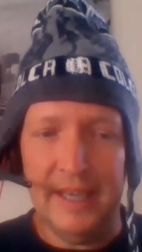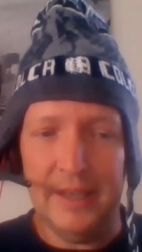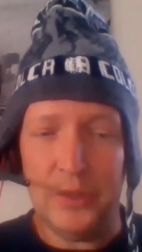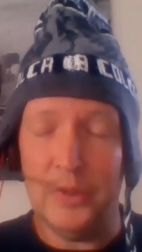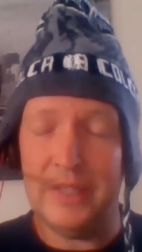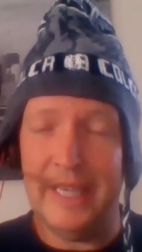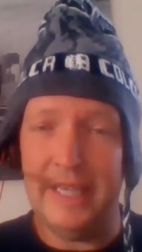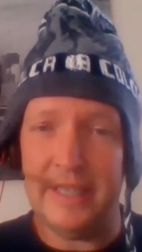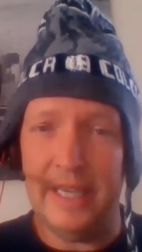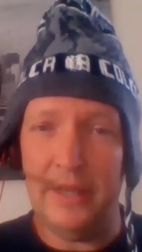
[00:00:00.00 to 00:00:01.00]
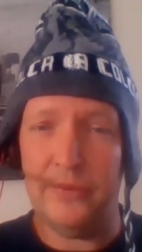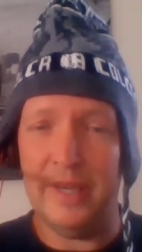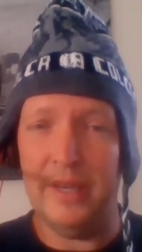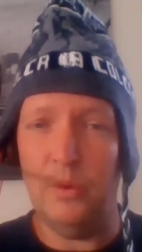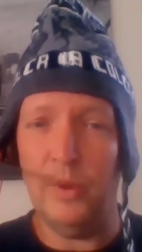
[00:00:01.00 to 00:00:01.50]
So stay safe,
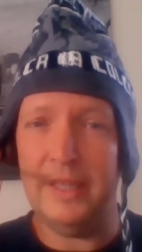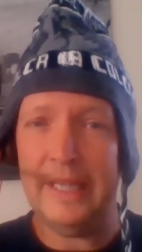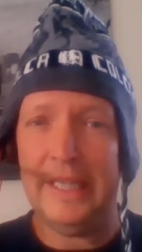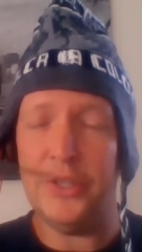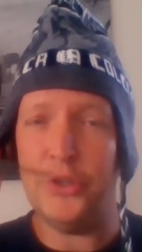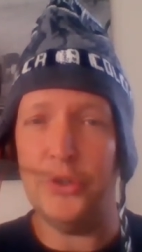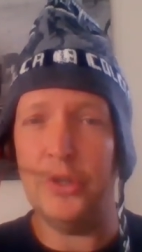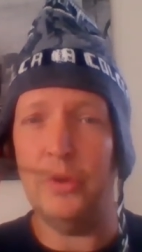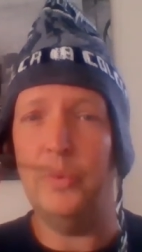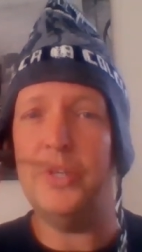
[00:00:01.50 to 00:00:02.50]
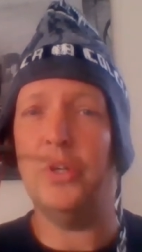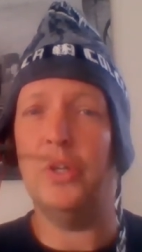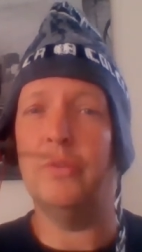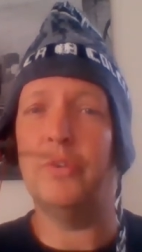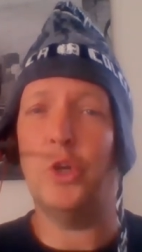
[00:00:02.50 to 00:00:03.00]
and one thing is sure, we
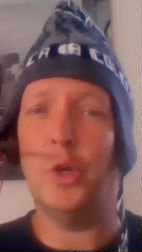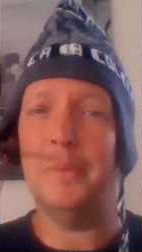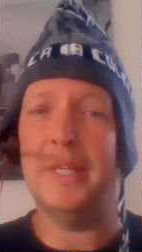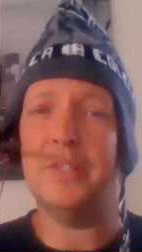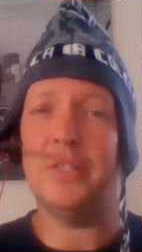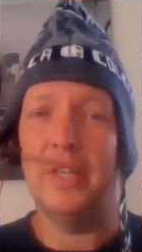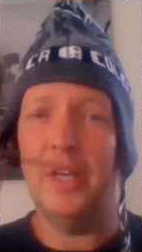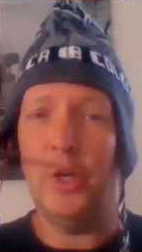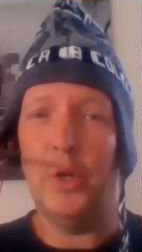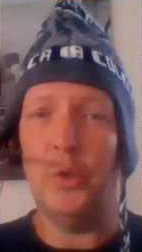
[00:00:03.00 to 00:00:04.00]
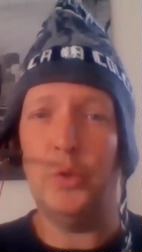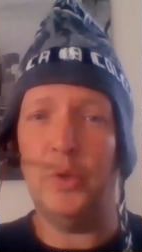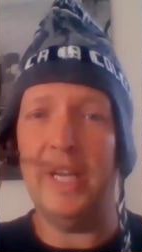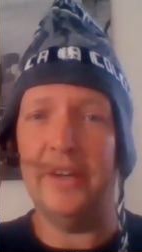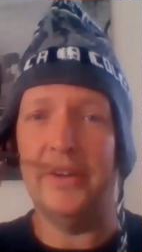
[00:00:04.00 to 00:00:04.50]
shall overcome this
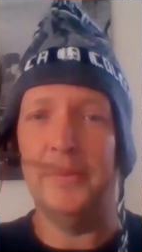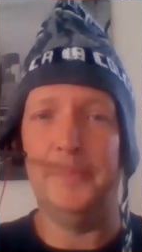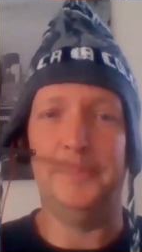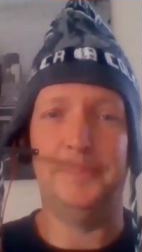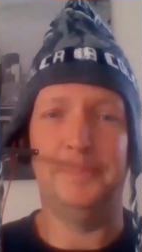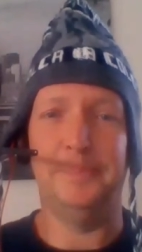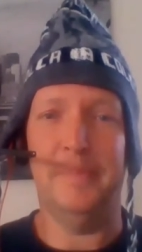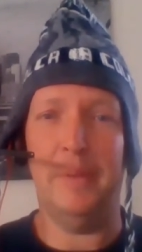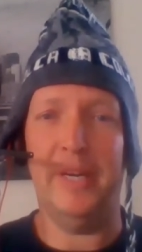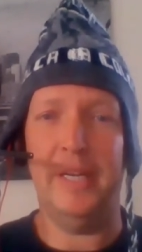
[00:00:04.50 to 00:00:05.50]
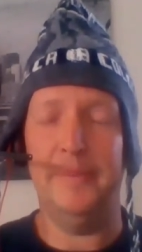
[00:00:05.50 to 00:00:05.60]
together. Bye-bye.